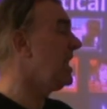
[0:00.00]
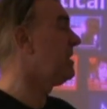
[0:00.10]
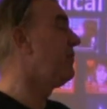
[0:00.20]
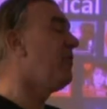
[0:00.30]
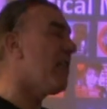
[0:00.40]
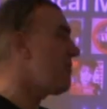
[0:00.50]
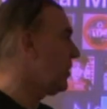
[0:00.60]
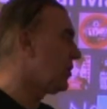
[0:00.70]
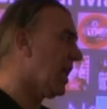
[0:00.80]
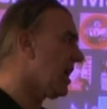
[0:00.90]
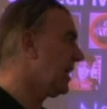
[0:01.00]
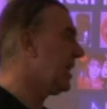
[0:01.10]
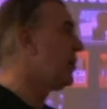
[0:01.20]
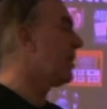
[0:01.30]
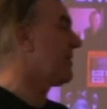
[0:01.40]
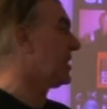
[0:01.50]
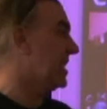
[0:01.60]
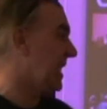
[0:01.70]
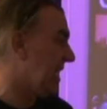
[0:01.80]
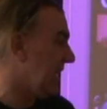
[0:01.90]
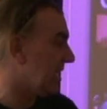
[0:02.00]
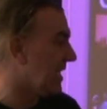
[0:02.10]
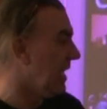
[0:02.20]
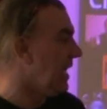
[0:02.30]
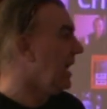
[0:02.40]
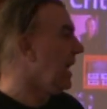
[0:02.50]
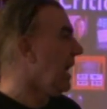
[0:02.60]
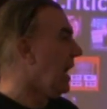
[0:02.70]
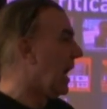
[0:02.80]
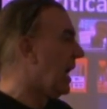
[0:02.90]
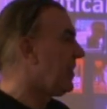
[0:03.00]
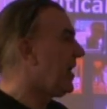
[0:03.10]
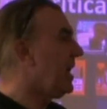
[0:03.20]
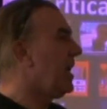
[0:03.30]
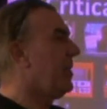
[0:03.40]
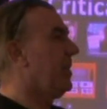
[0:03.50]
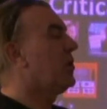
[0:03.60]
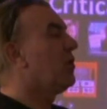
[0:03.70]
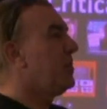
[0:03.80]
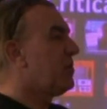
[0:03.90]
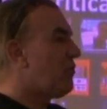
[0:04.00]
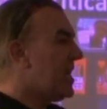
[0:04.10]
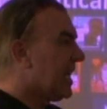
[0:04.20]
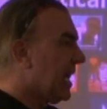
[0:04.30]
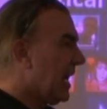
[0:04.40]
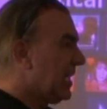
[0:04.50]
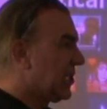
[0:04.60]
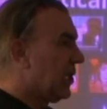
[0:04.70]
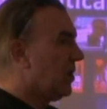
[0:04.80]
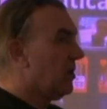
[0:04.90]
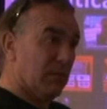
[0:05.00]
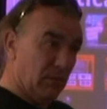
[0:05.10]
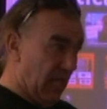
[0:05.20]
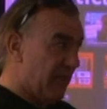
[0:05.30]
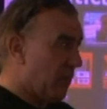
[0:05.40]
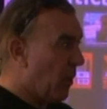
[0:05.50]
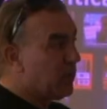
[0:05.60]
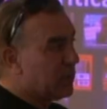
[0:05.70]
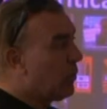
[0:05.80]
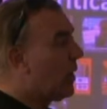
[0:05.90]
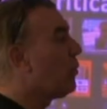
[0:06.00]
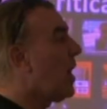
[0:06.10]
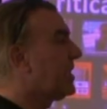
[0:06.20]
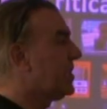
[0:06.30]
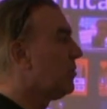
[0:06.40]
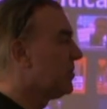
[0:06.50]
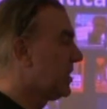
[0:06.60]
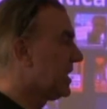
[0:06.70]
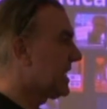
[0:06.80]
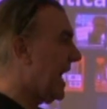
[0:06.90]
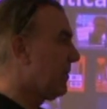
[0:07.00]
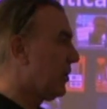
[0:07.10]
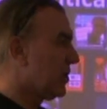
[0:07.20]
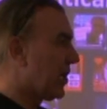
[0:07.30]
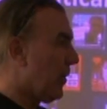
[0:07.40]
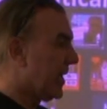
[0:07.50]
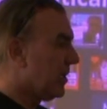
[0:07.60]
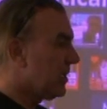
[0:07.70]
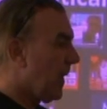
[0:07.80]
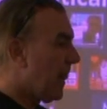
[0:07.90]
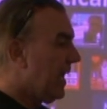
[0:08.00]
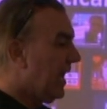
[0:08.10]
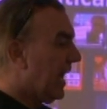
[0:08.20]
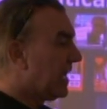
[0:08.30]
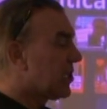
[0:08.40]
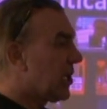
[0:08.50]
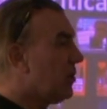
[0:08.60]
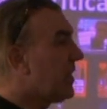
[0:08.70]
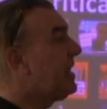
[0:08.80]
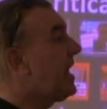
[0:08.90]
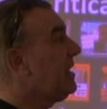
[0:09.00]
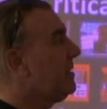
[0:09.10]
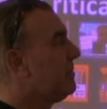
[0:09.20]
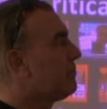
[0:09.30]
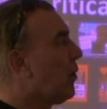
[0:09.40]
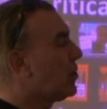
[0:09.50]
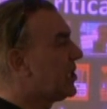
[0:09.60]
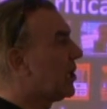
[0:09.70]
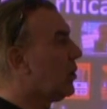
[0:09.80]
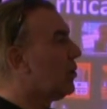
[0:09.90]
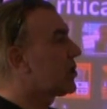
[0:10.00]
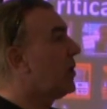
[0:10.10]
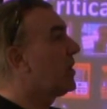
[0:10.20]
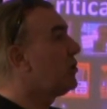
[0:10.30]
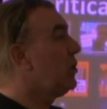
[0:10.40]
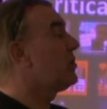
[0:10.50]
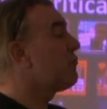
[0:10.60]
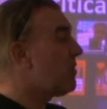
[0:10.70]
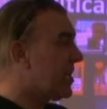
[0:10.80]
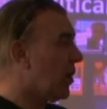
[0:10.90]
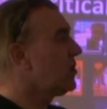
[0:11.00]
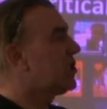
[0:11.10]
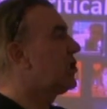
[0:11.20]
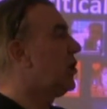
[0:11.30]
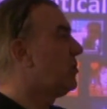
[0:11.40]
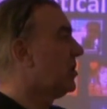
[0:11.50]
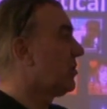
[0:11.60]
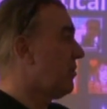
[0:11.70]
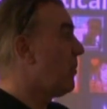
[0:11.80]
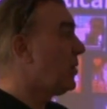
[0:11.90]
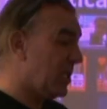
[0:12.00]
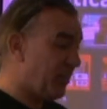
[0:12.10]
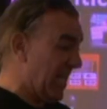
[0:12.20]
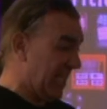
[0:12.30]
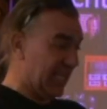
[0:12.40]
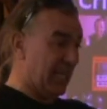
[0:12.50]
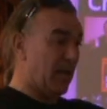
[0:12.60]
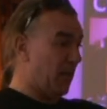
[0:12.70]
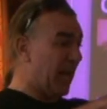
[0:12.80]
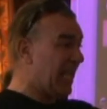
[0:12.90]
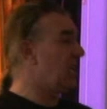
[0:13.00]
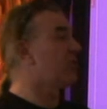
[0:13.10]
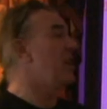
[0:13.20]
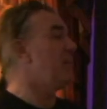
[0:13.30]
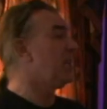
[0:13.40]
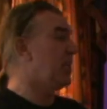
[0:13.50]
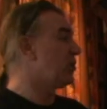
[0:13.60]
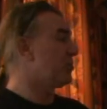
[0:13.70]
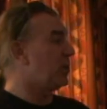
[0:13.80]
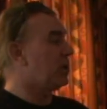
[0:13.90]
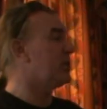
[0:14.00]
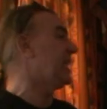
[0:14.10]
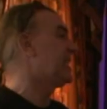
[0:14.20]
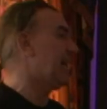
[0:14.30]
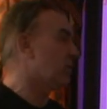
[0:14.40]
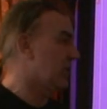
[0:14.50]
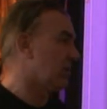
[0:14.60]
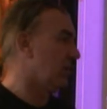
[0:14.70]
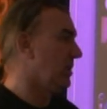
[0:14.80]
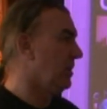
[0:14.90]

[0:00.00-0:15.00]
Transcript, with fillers: It's very unlikely you will ever see this. The government realised that everyone was wising up to the scam that was going on, and so they then brought in a law so they could use a reconstituted agreement, which is basically a blank agreement, they just put your details on.